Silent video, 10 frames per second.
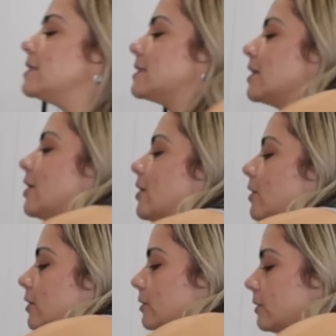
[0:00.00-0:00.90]

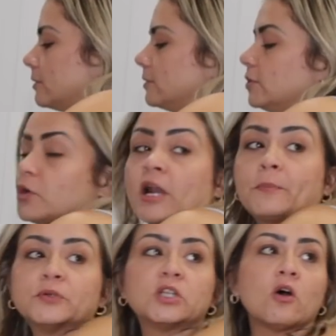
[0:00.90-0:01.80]
So, but we're gonna
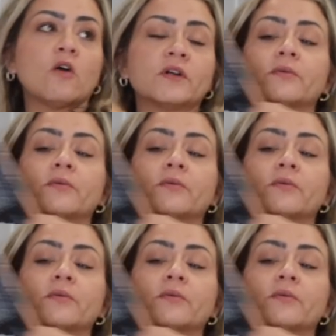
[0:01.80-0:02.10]
put the oven